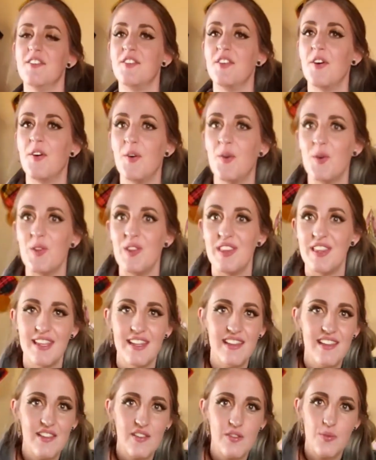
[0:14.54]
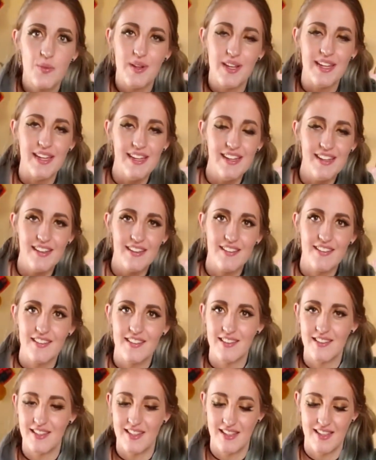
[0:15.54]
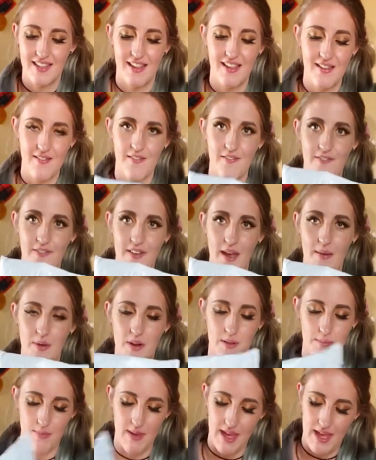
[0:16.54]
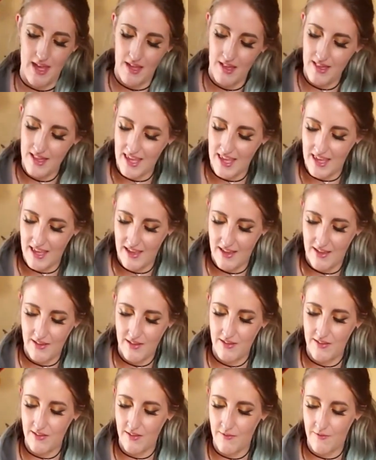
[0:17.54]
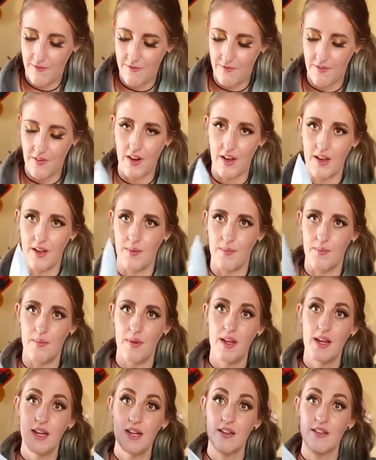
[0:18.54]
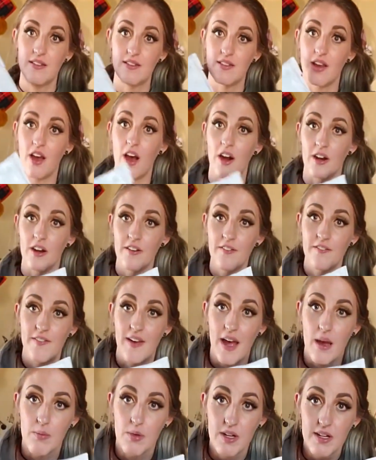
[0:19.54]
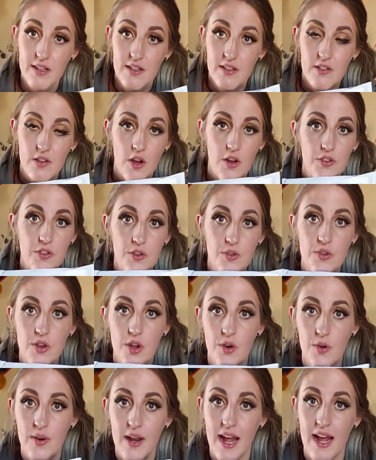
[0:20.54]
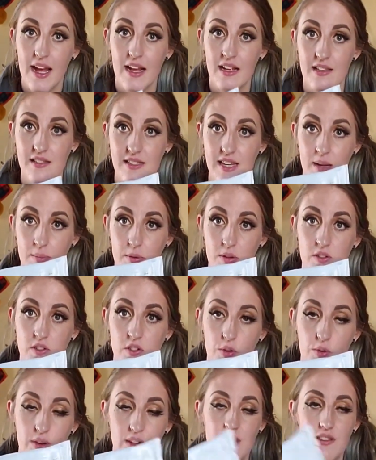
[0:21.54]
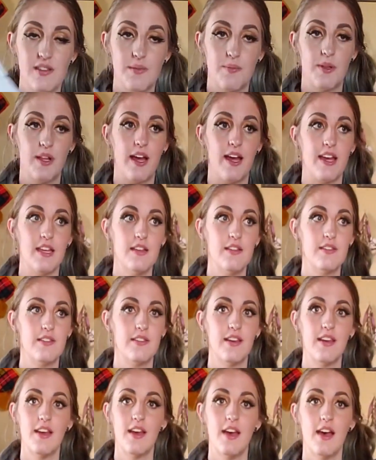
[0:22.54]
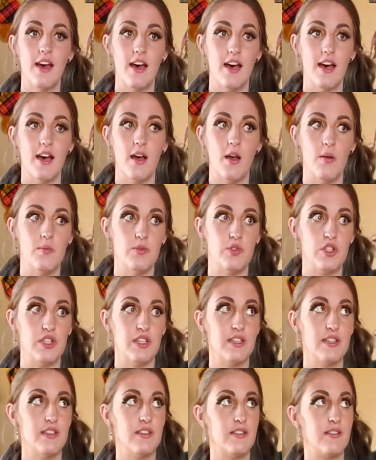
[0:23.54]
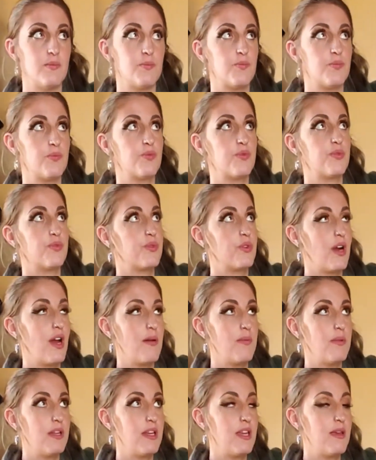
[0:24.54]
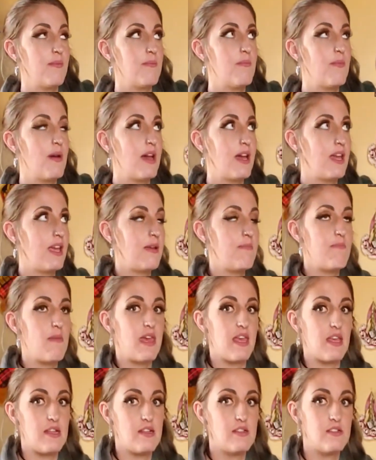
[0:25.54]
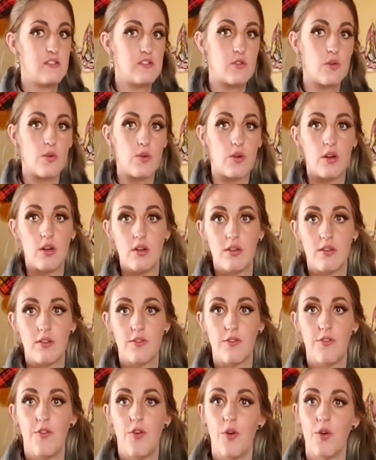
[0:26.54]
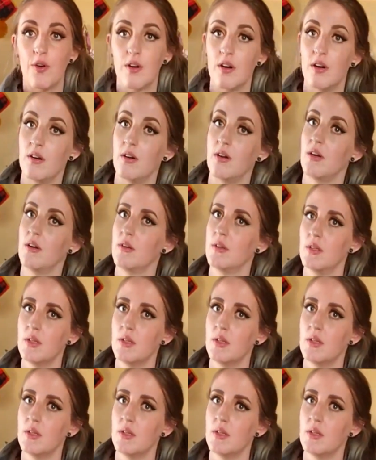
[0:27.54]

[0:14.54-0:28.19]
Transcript: So this week's fabric mail is from Sahara Fabrics, also known as Diaper Sewing Supplies. She is probably my main source for,